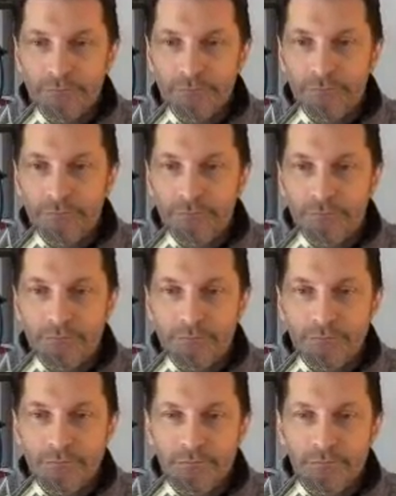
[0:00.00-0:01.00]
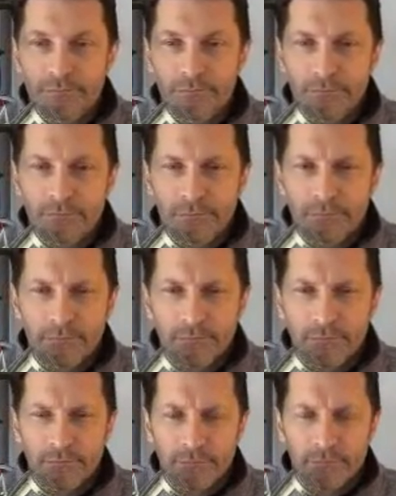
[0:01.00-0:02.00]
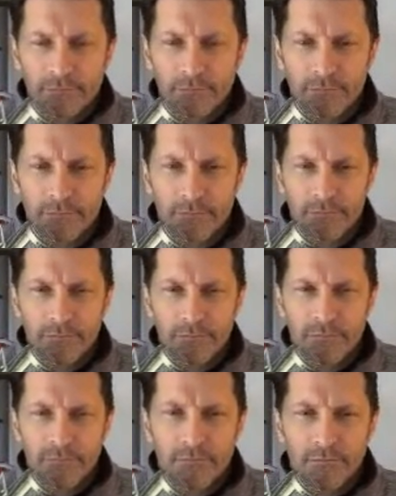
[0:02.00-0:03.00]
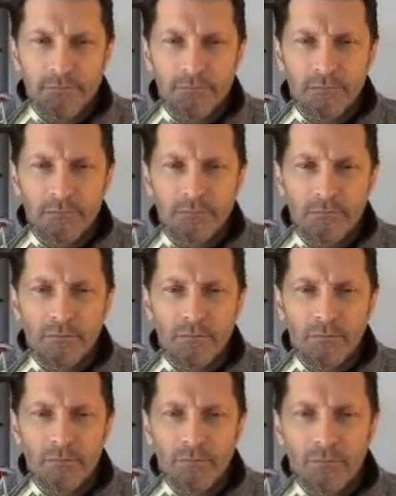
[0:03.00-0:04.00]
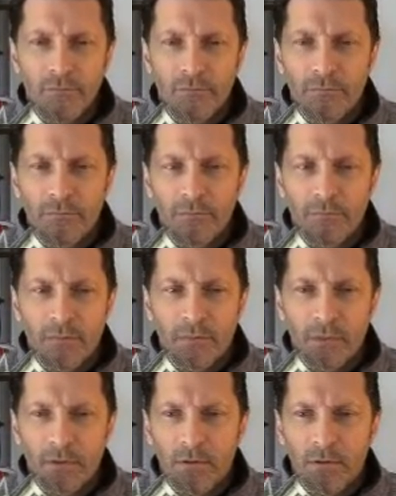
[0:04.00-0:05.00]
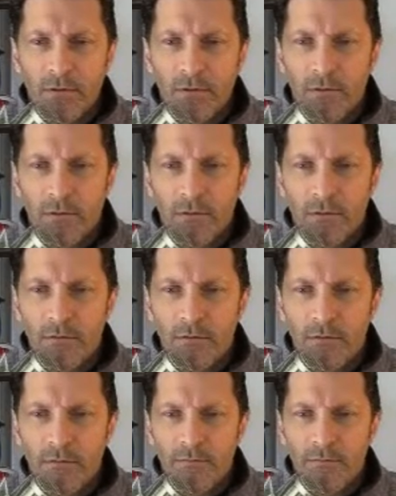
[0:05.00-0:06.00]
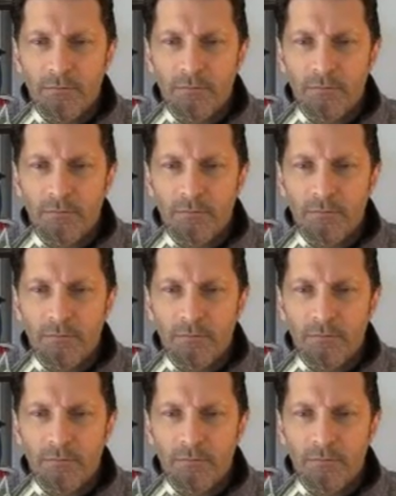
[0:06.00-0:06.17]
(silent)